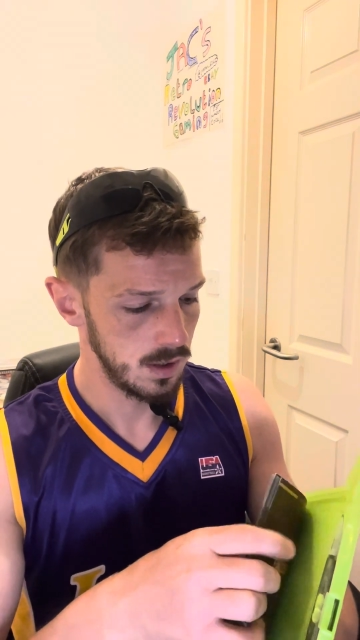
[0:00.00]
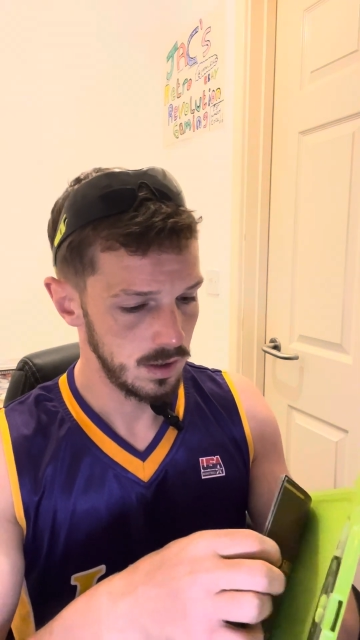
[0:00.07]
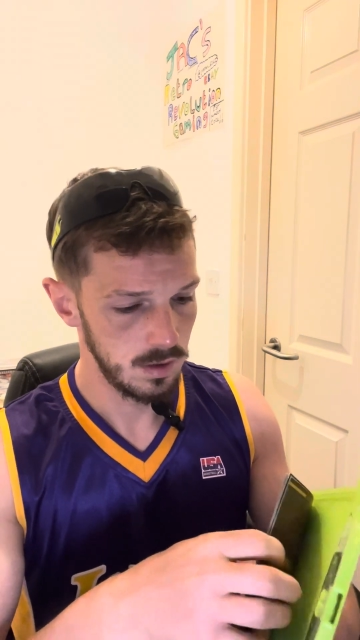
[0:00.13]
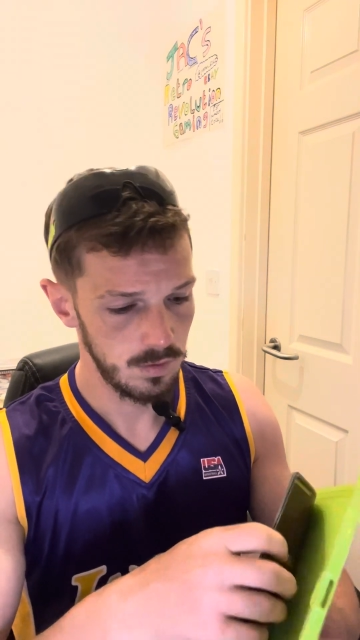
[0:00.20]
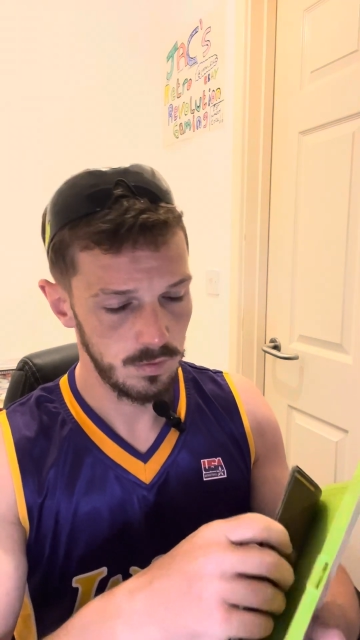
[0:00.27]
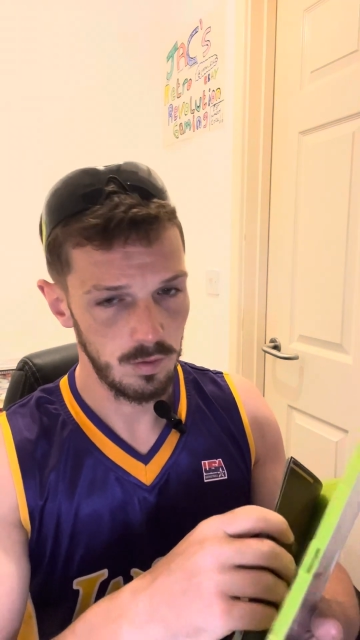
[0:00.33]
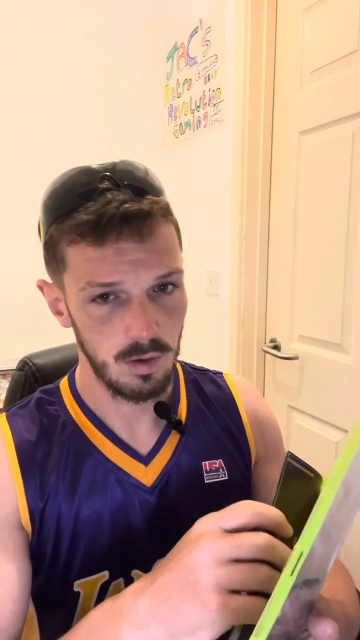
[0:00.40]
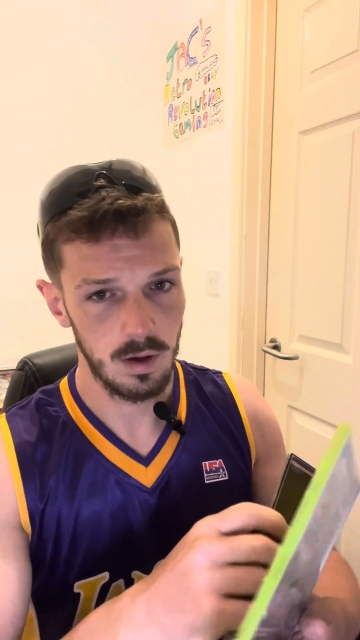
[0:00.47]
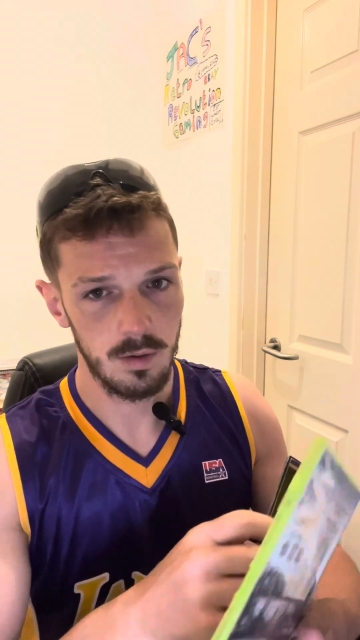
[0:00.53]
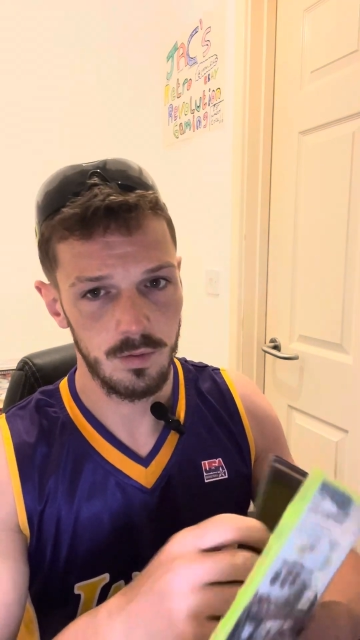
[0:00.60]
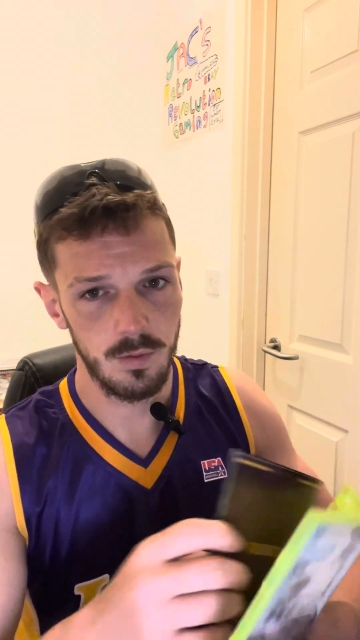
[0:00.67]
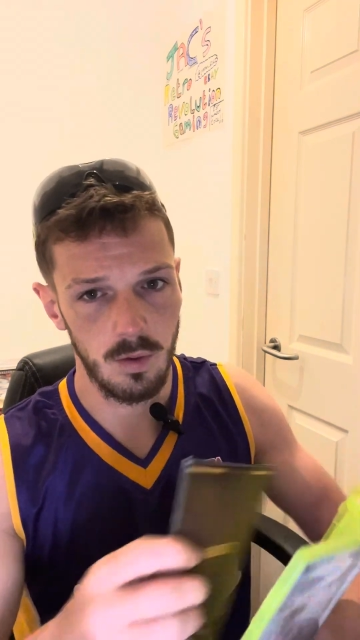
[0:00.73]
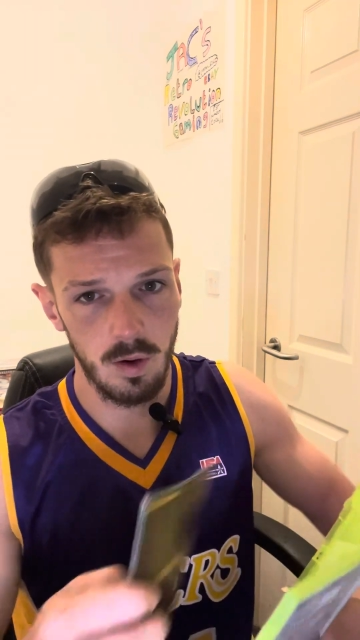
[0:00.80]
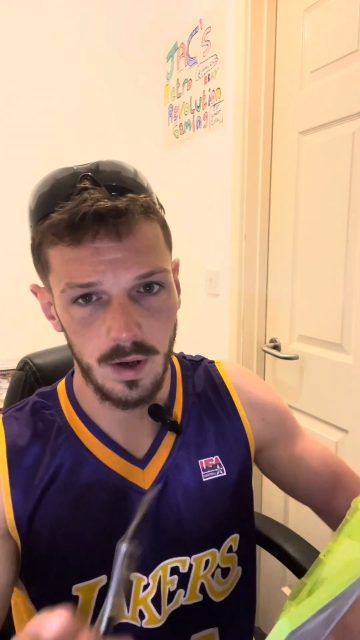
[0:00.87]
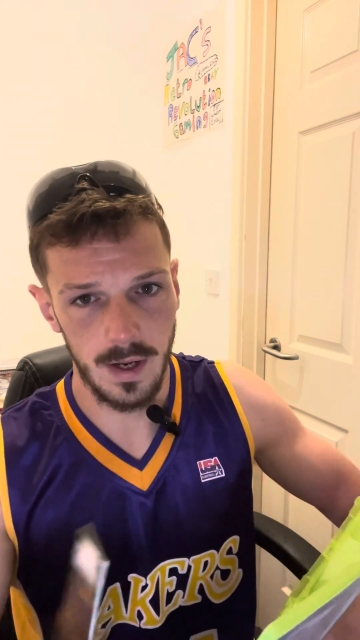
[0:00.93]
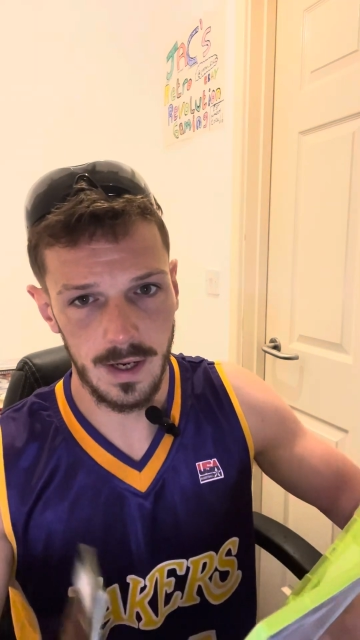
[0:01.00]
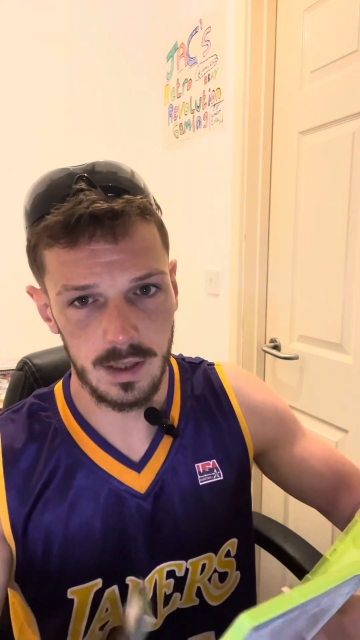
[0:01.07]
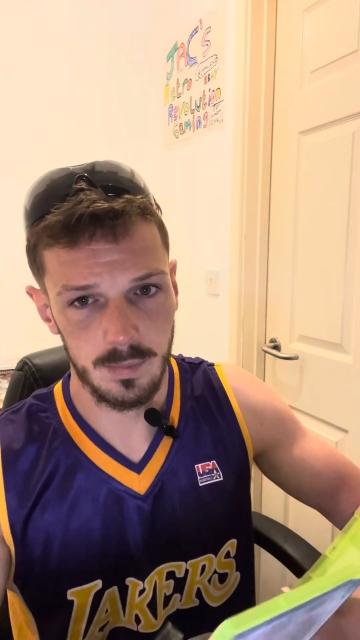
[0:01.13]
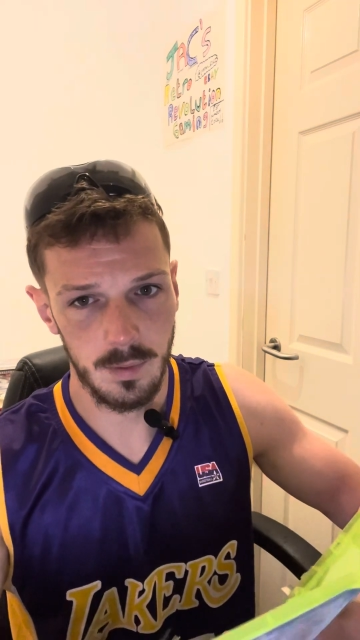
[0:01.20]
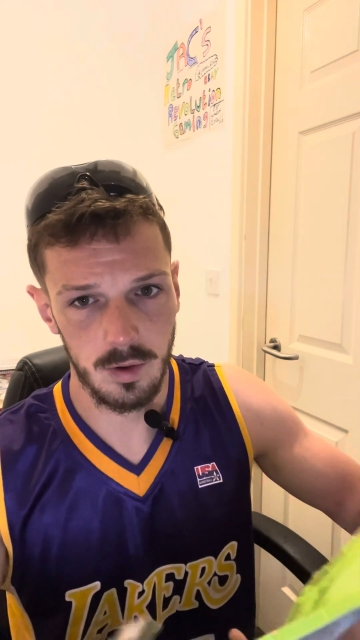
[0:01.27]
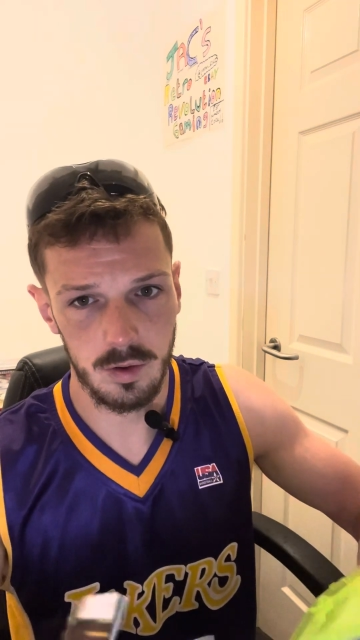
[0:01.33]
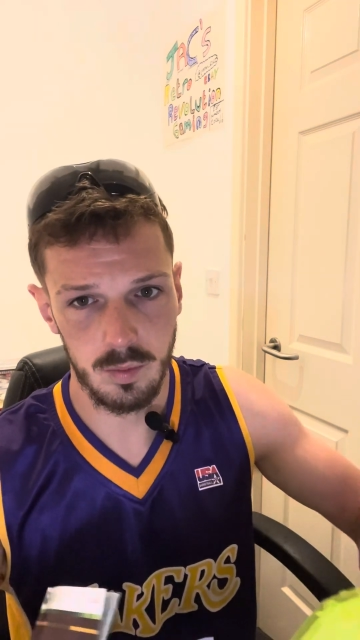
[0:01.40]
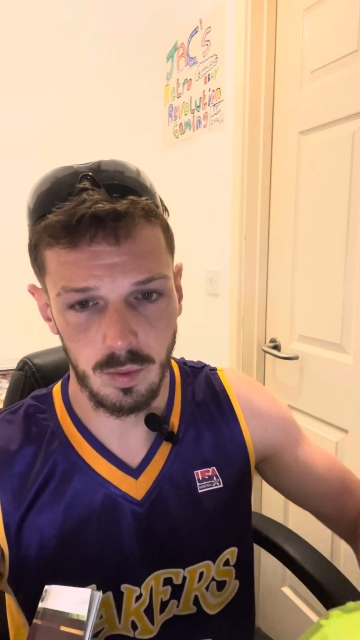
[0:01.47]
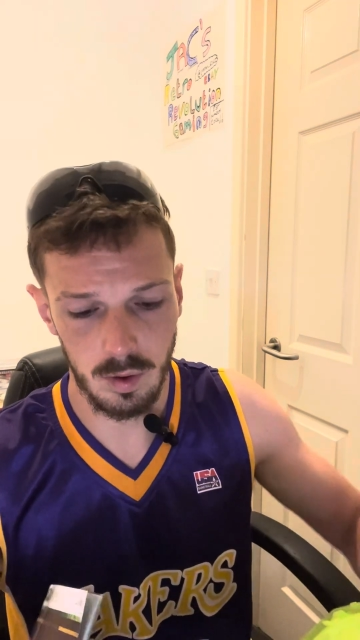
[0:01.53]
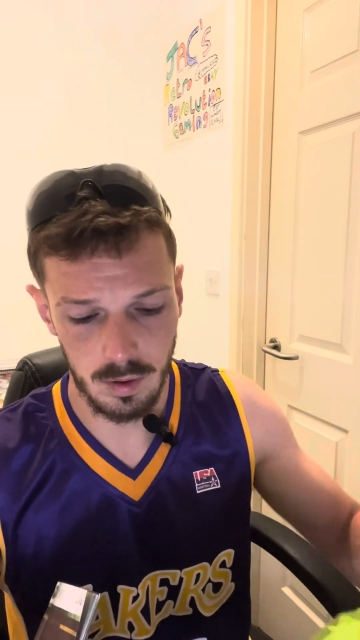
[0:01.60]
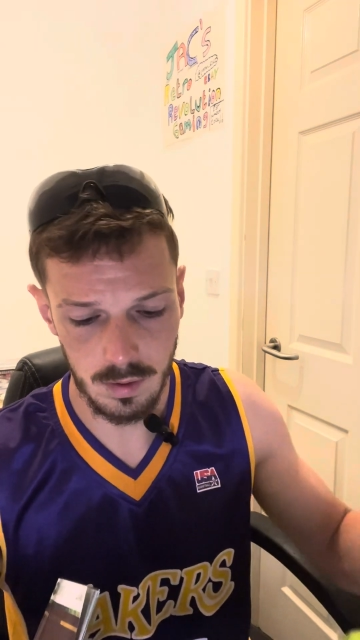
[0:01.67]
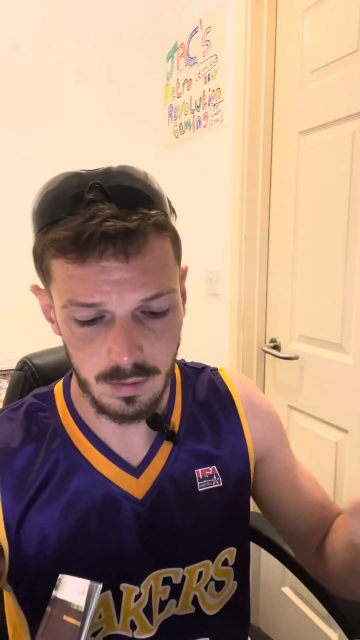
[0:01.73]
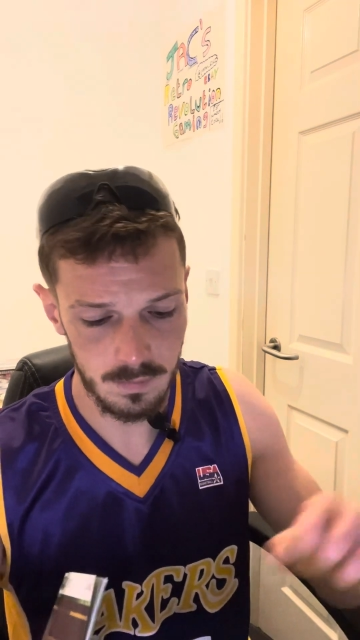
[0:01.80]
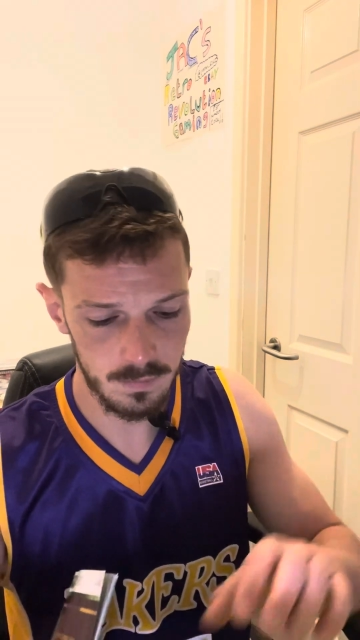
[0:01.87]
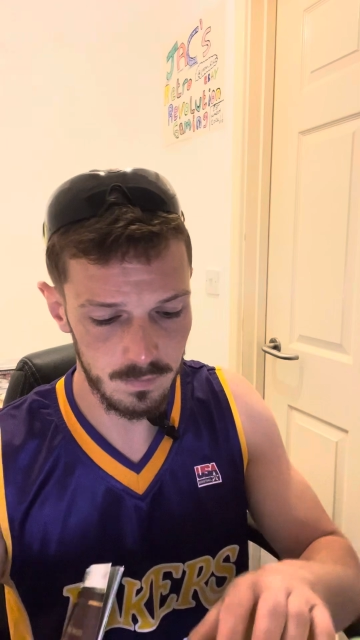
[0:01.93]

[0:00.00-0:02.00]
Fallout 4 on Xbox One,